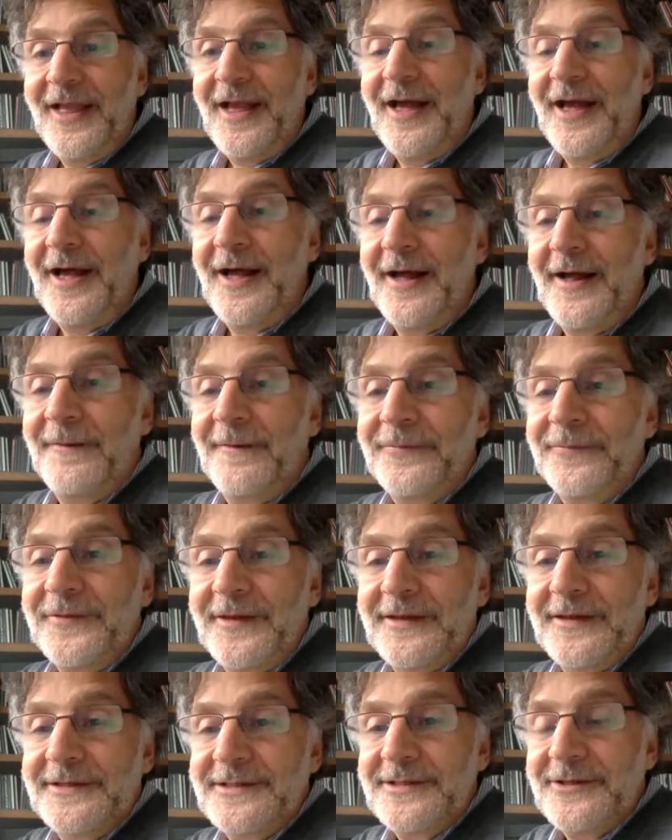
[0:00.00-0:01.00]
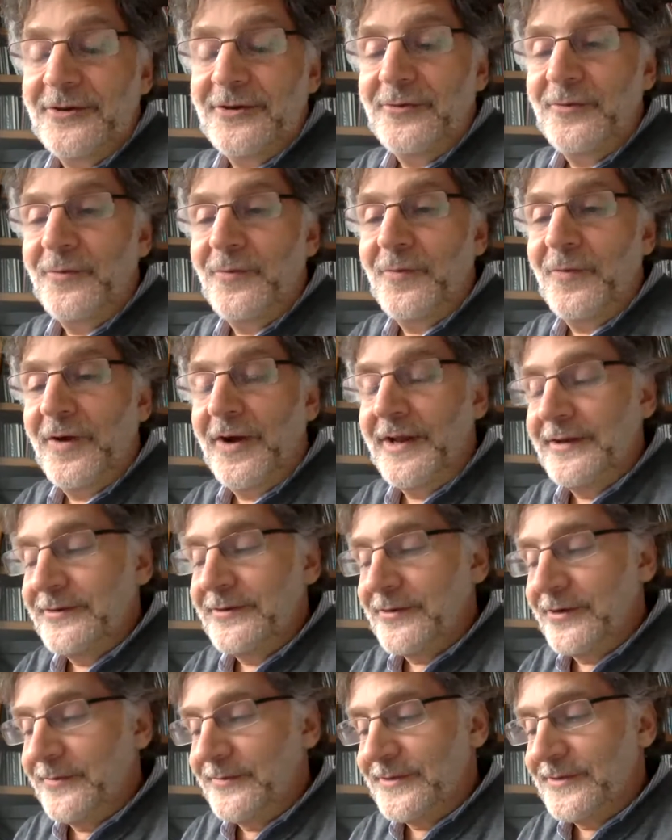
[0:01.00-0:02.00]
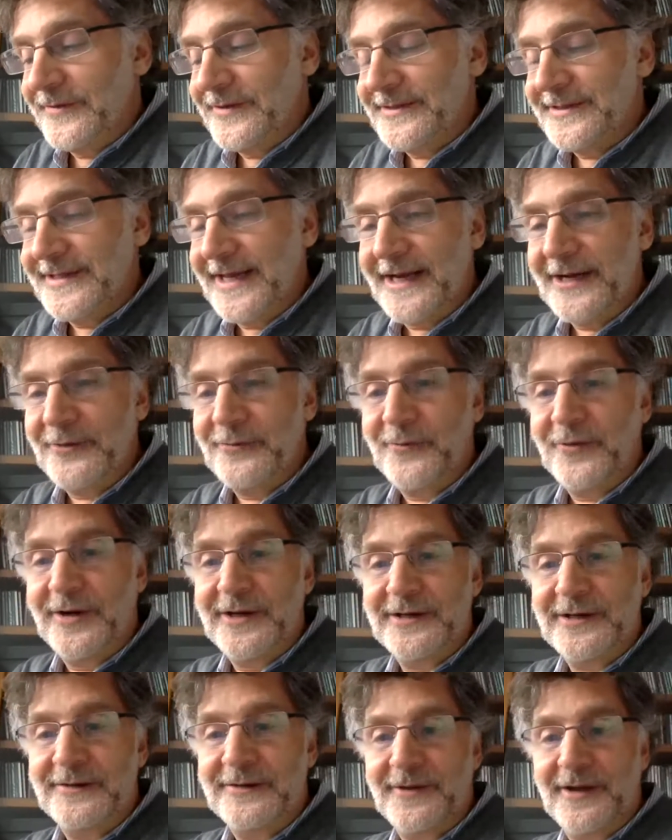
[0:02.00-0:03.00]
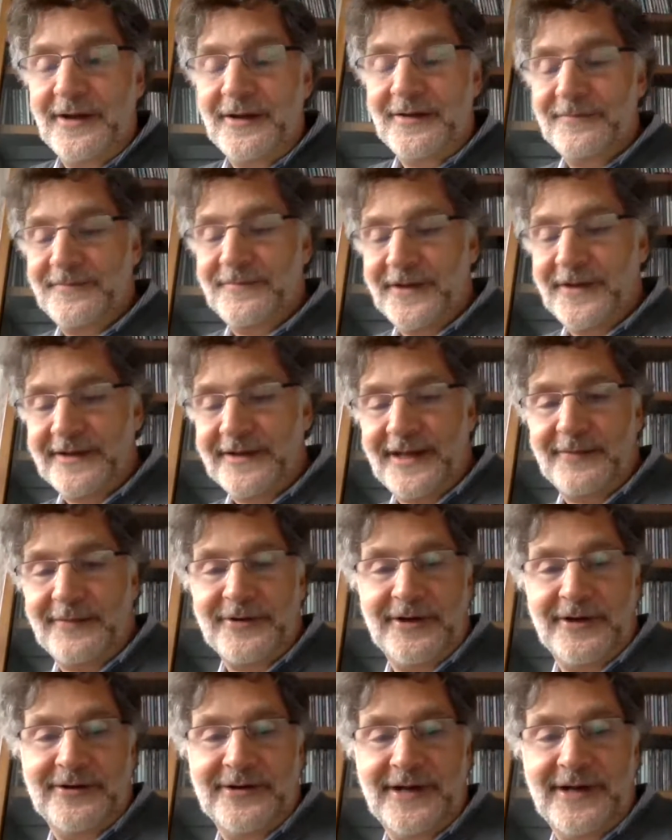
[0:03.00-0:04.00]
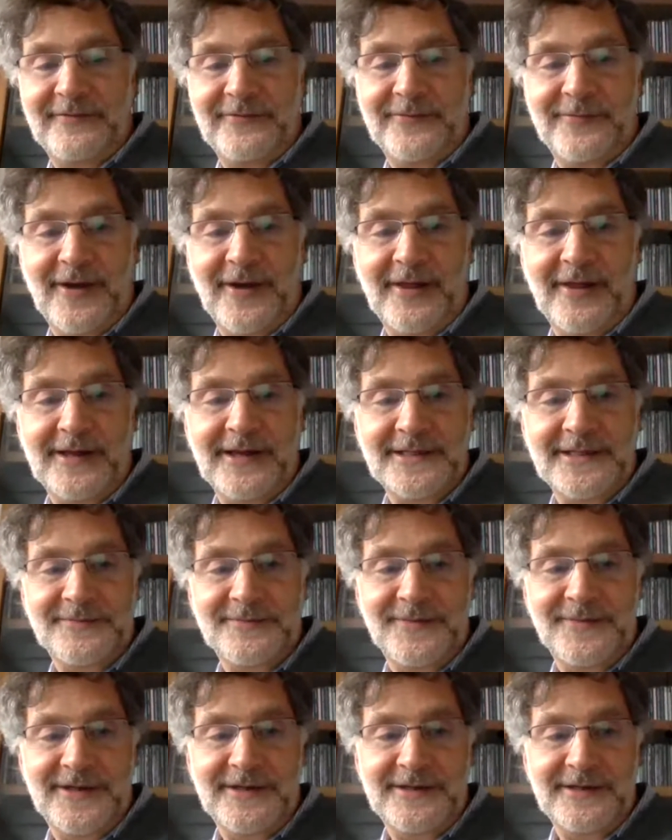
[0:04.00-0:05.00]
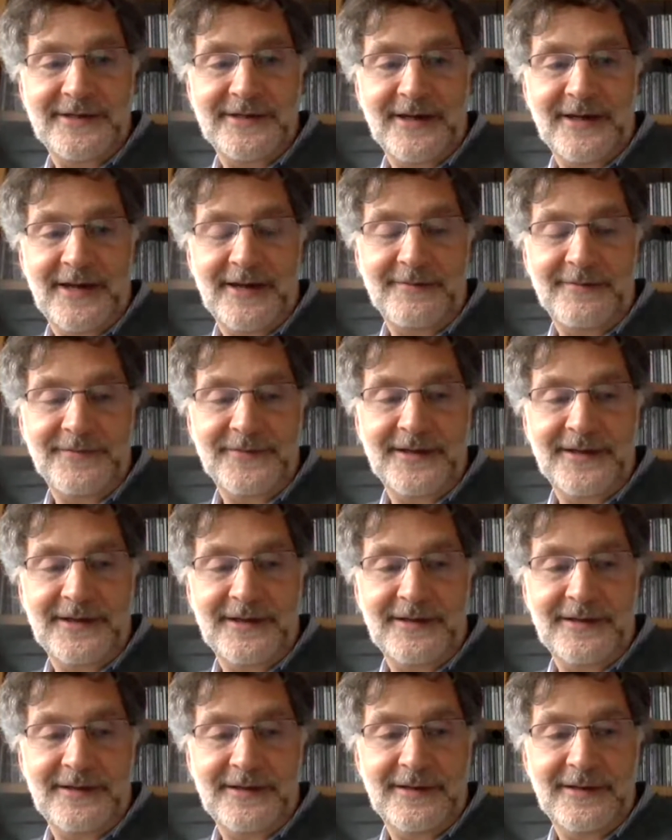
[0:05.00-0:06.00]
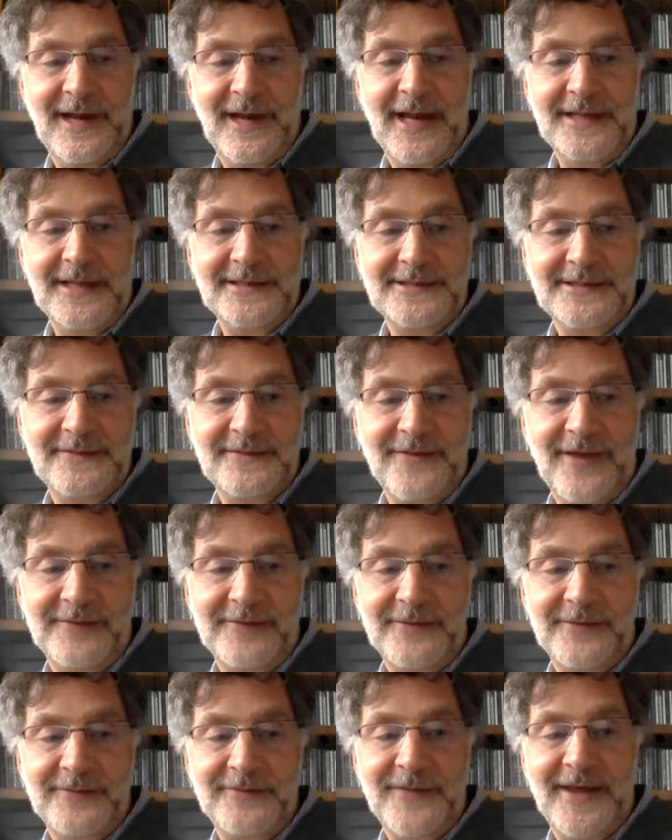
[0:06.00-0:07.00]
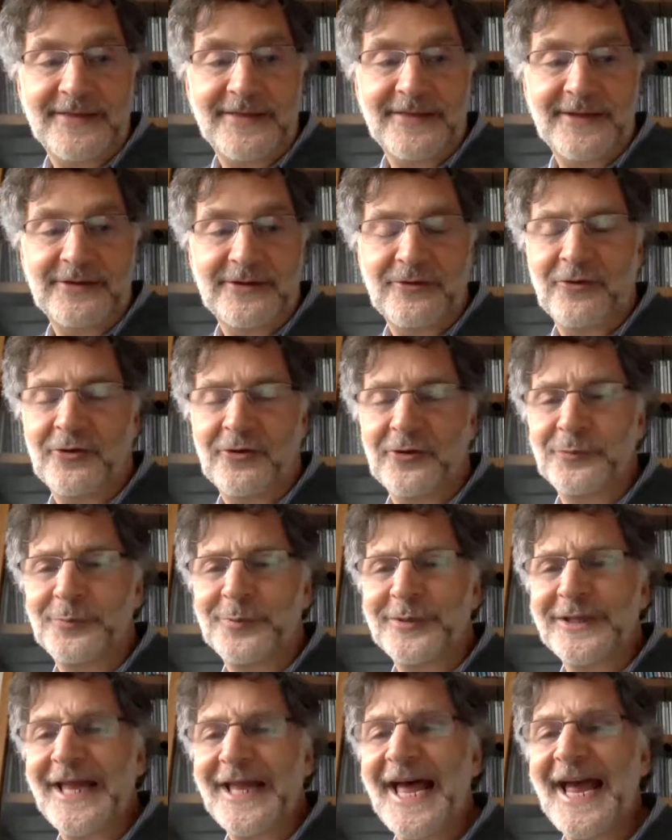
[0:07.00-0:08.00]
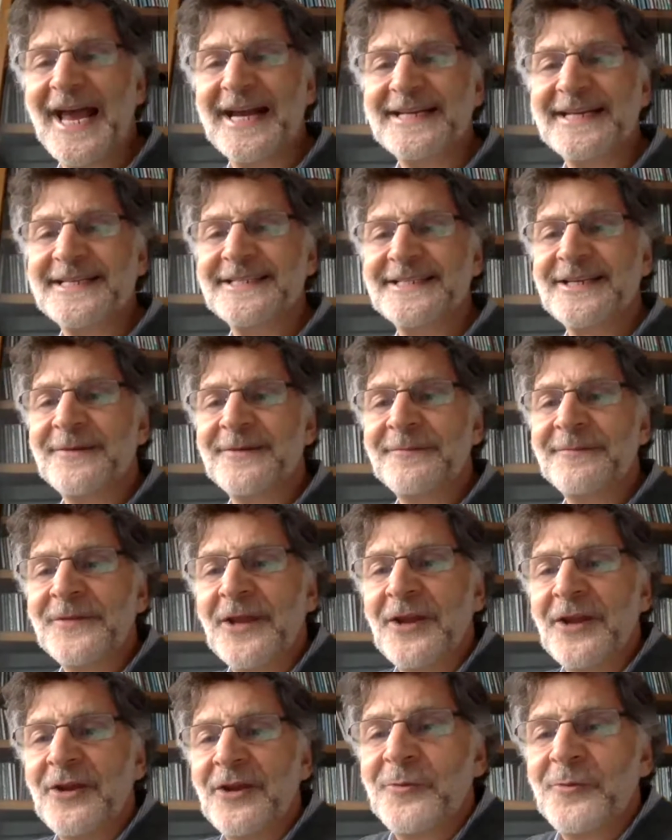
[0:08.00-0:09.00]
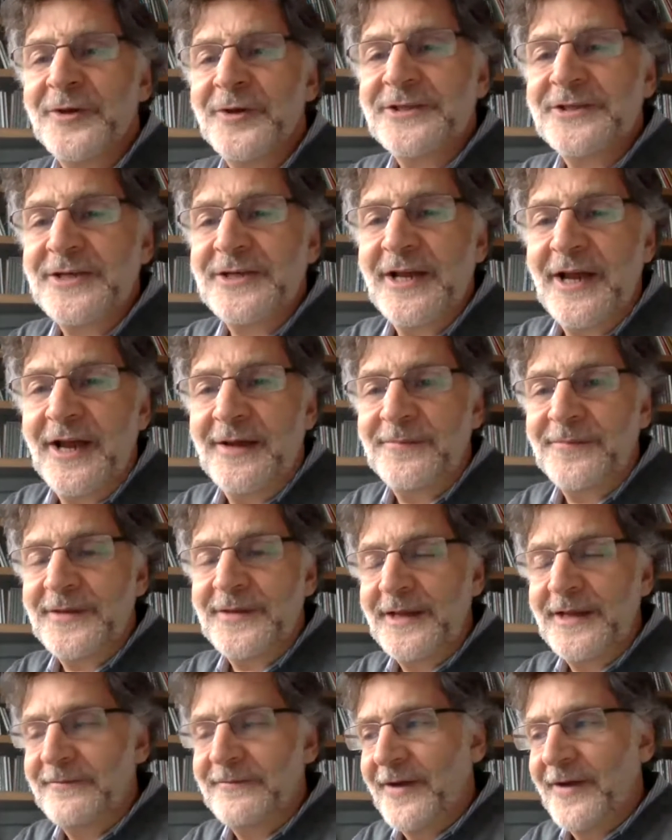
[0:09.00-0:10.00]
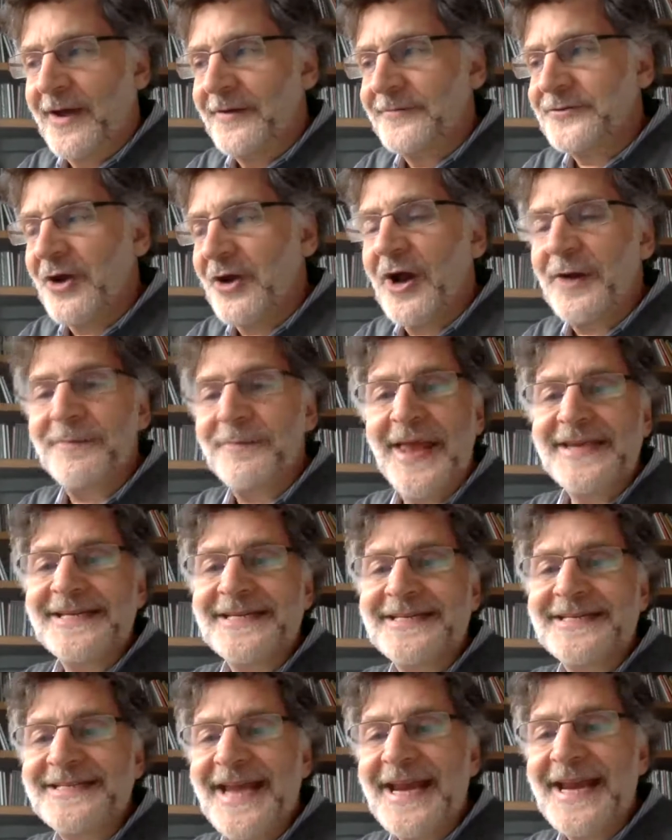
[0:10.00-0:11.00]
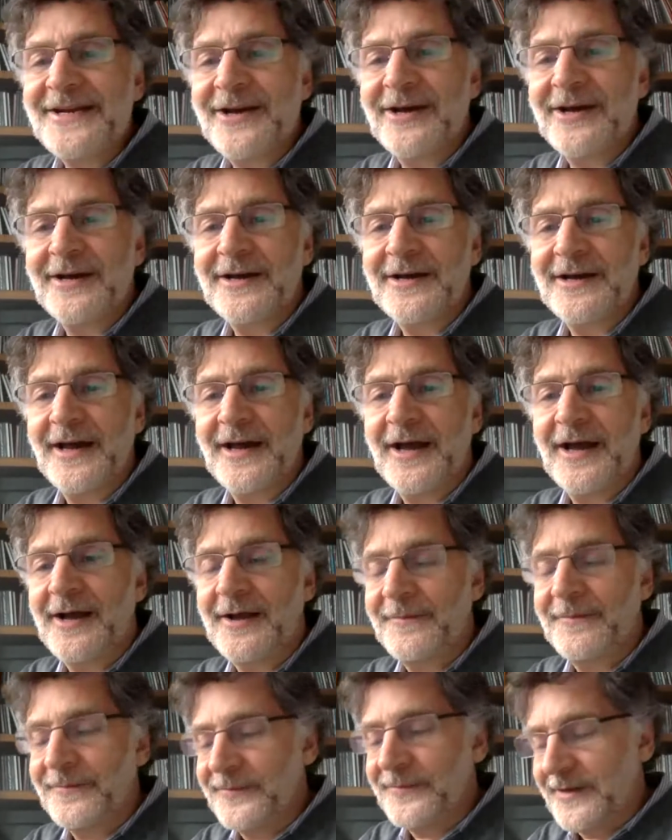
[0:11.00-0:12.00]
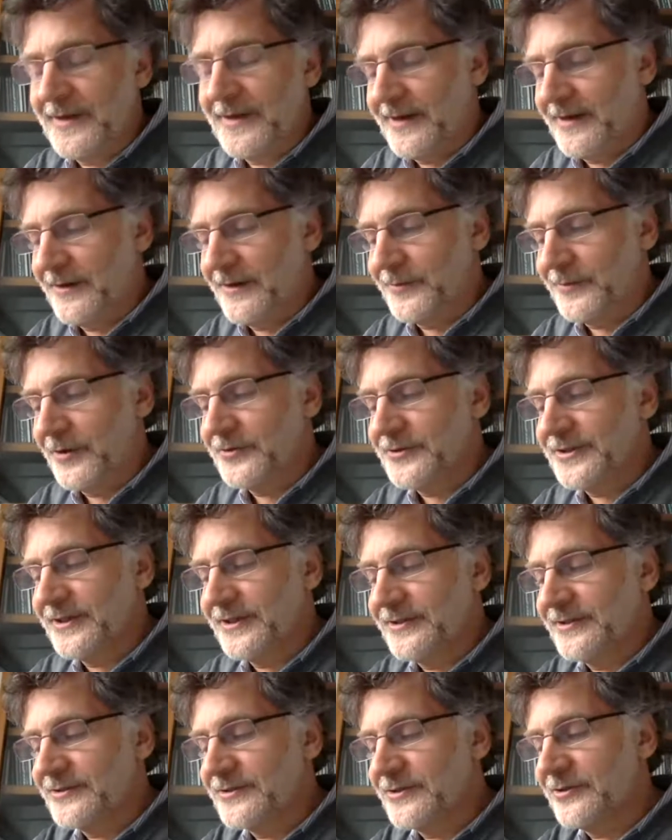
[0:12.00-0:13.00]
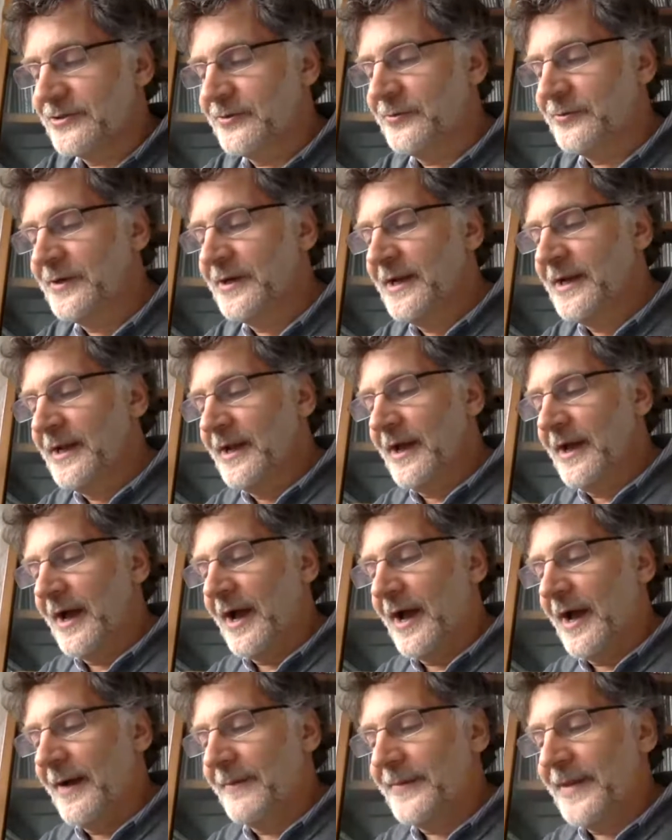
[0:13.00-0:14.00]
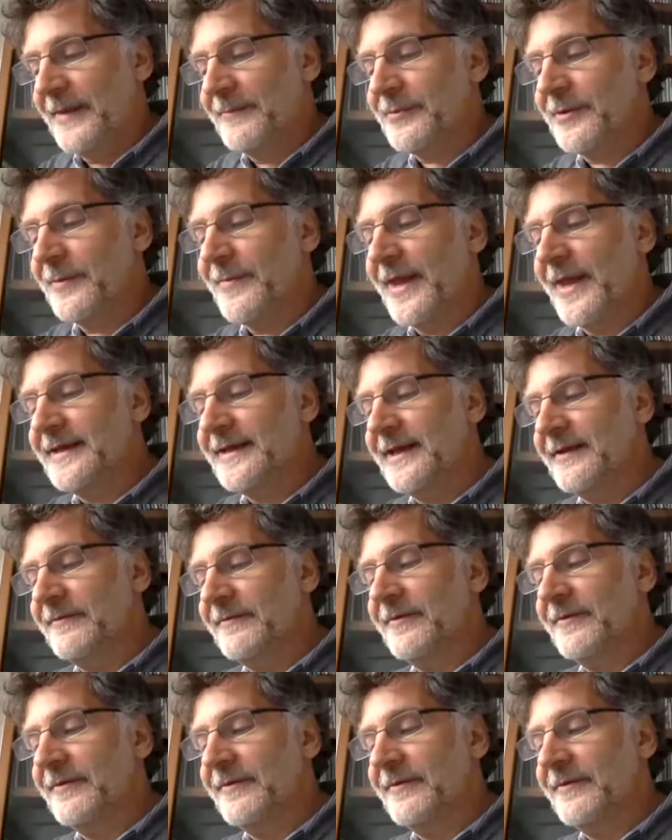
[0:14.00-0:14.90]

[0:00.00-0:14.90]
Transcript: Um, so in terms of the second one, um, my collaborator David Pollock has been um, has developed a method called PLAX, which um, involves augmented data um, uh, approaches to Um, implementing